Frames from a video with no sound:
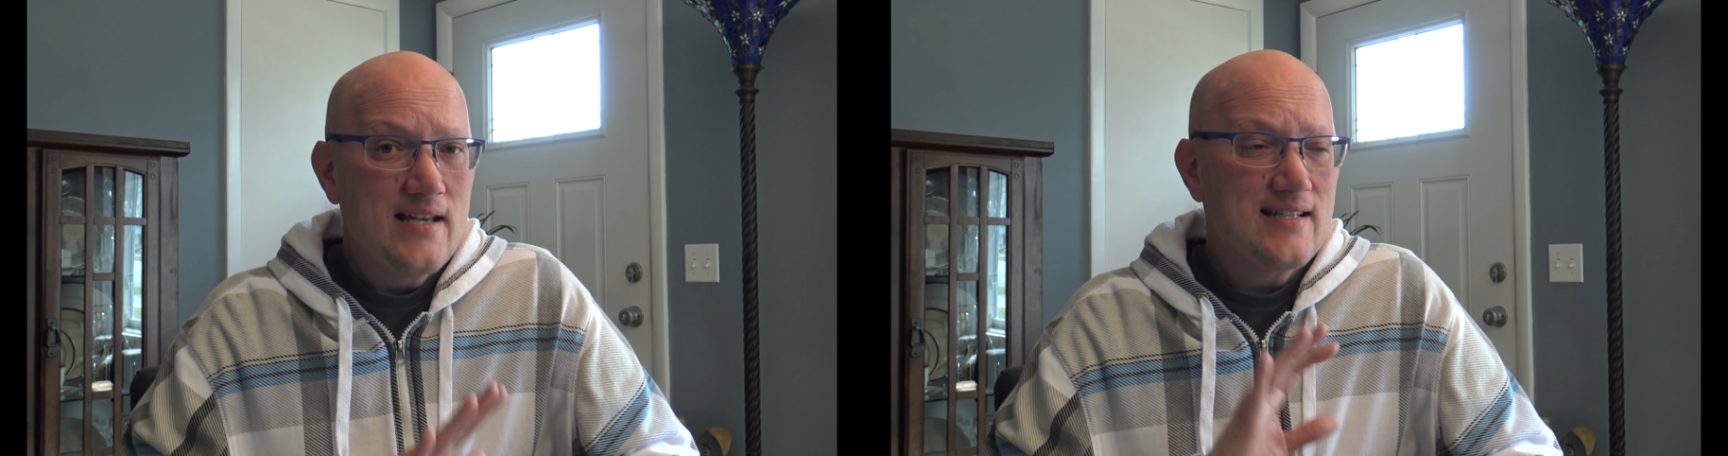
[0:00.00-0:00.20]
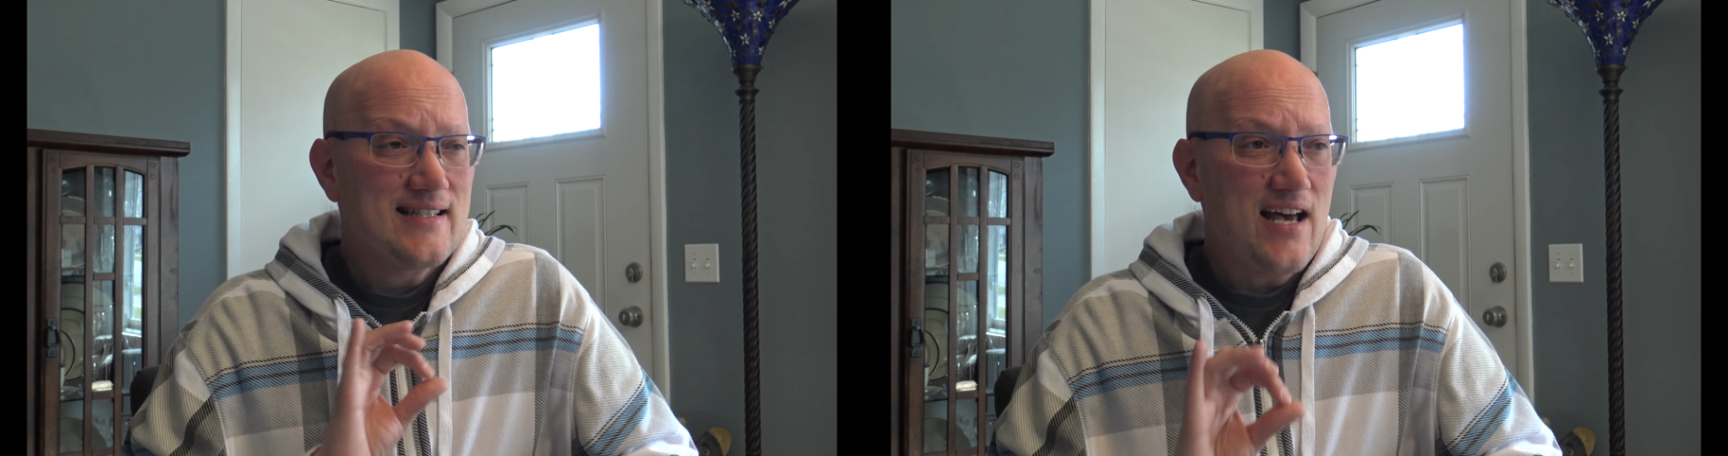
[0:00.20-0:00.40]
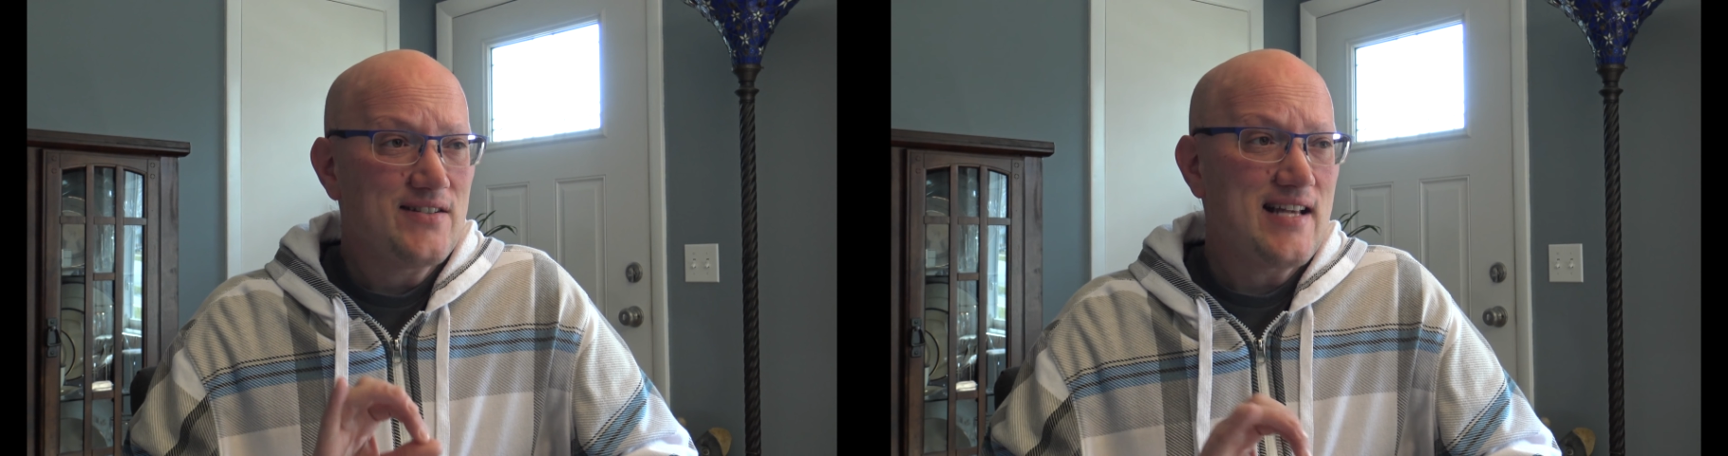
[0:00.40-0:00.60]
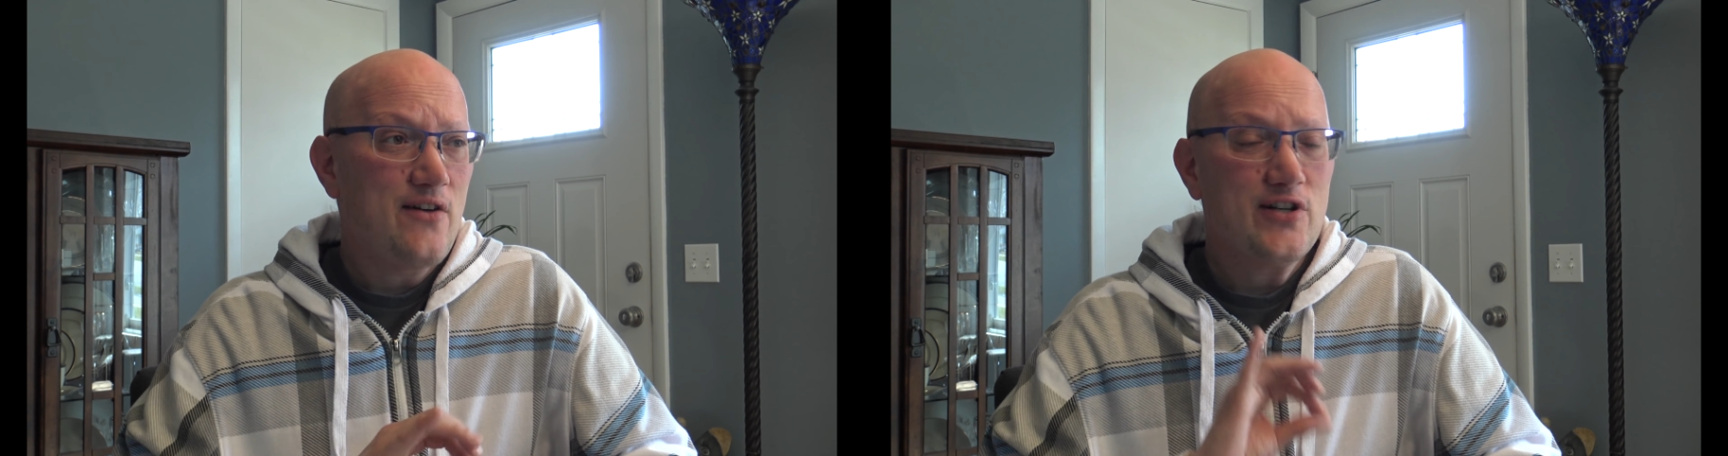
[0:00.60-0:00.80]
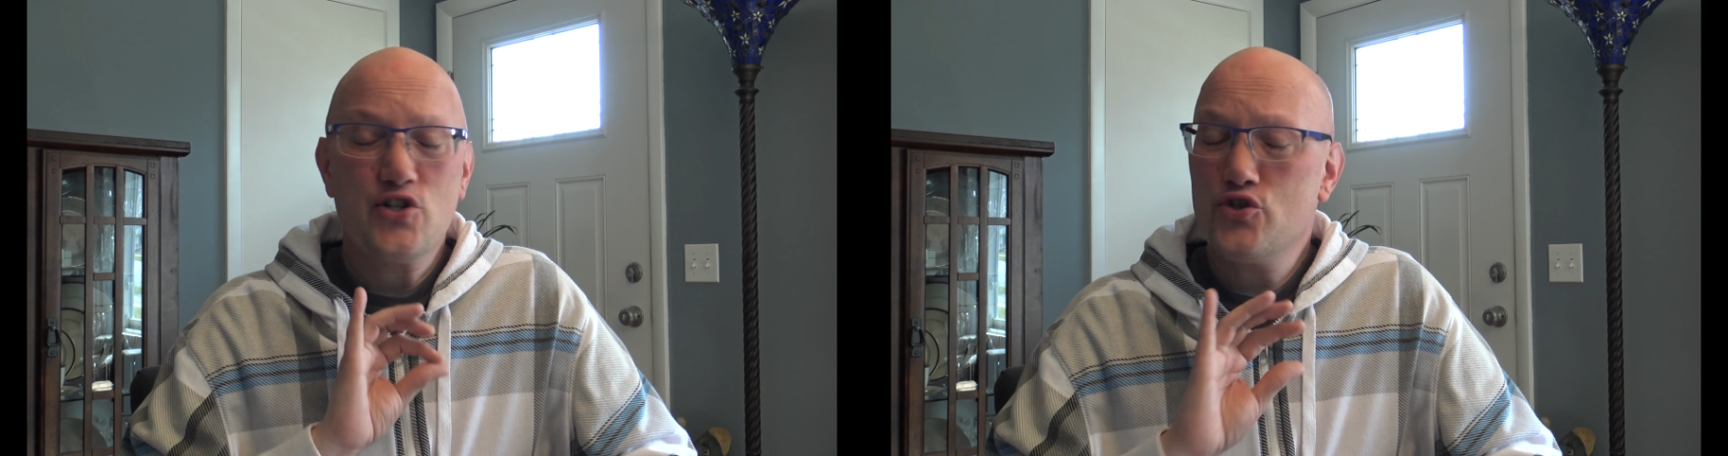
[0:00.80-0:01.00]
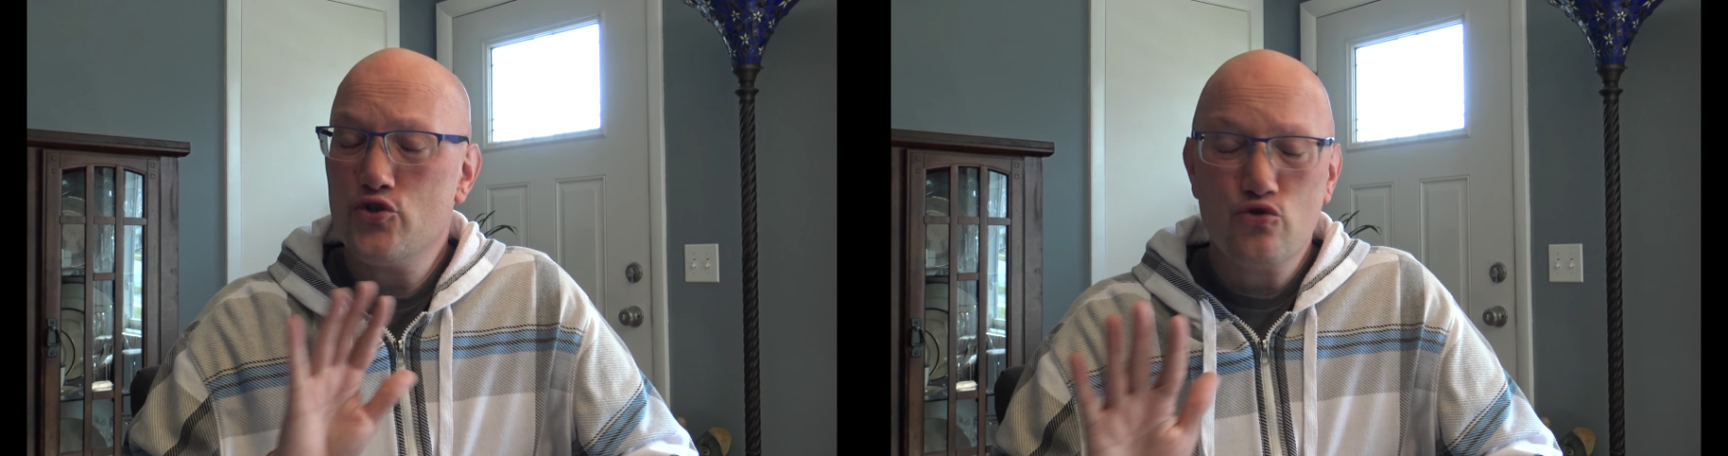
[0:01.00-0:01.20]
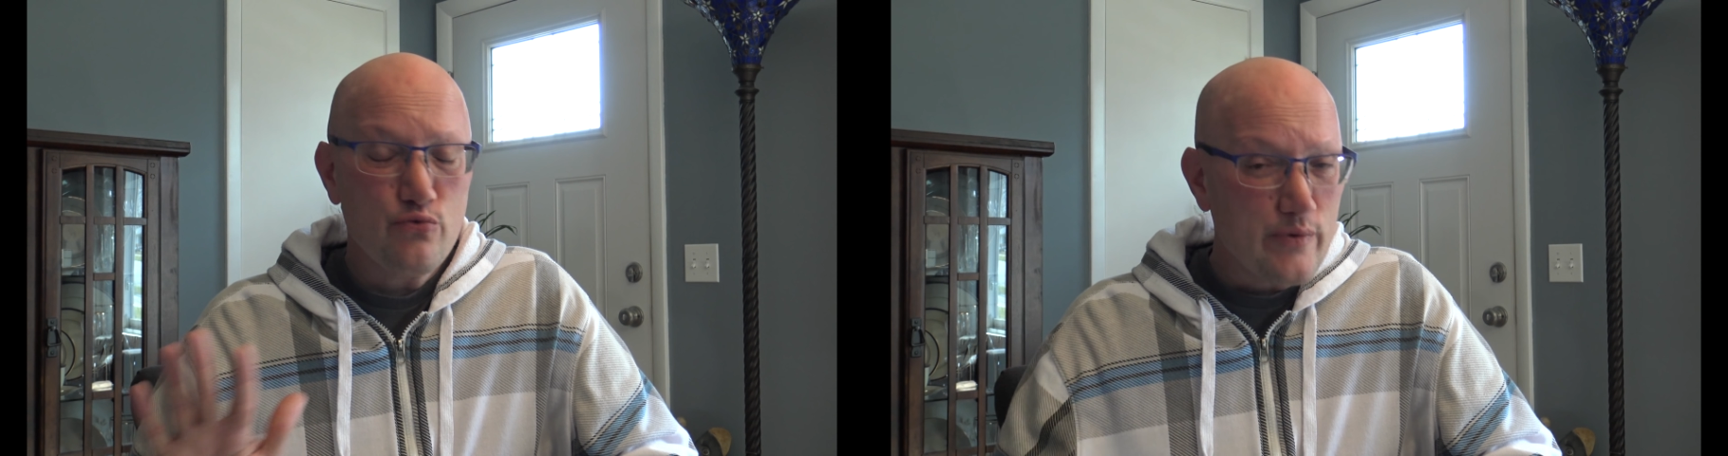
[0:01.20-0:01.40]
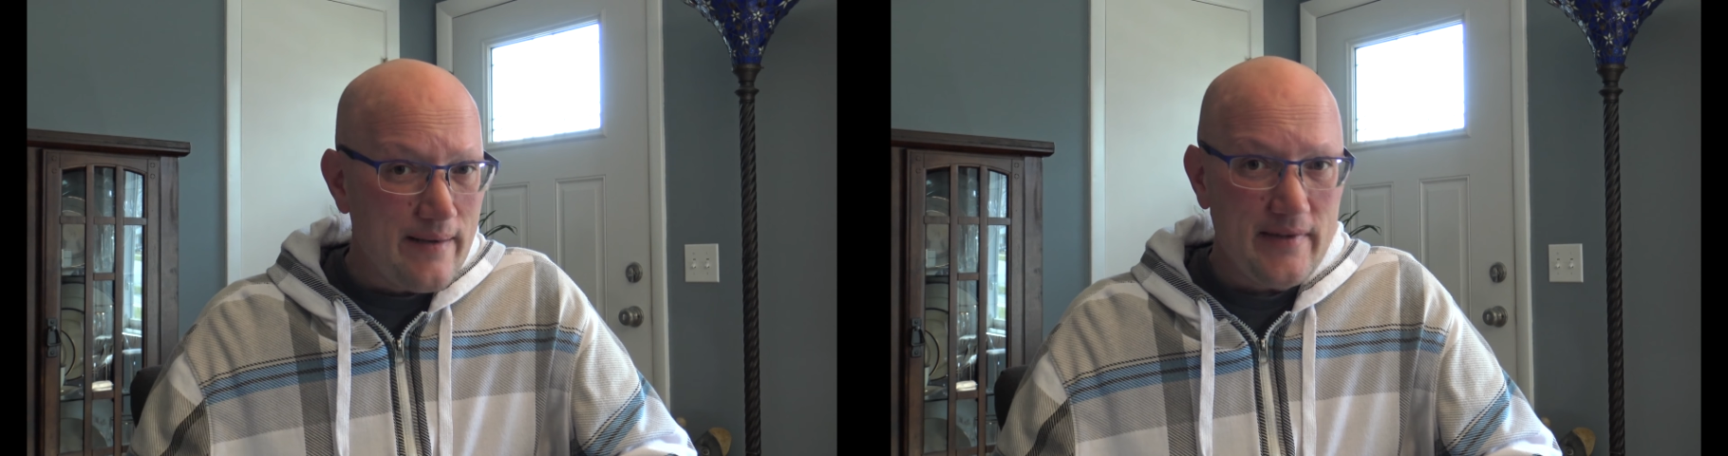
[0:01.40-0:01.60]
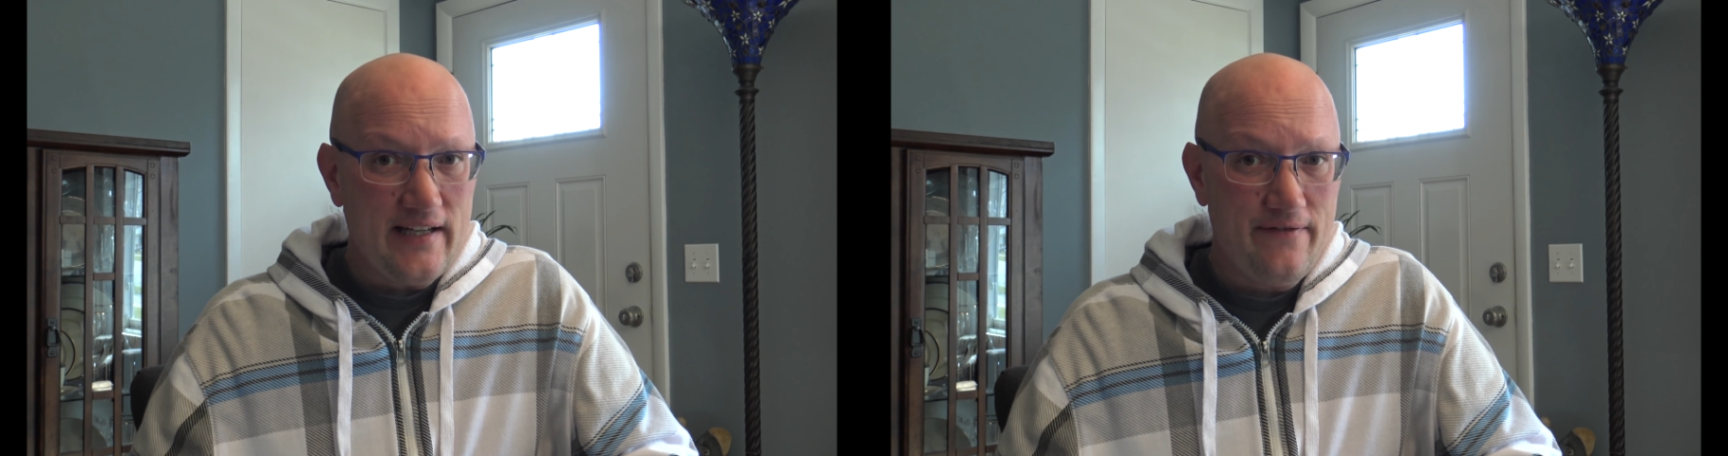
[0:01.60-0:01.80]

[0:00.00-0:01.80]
sells out extremely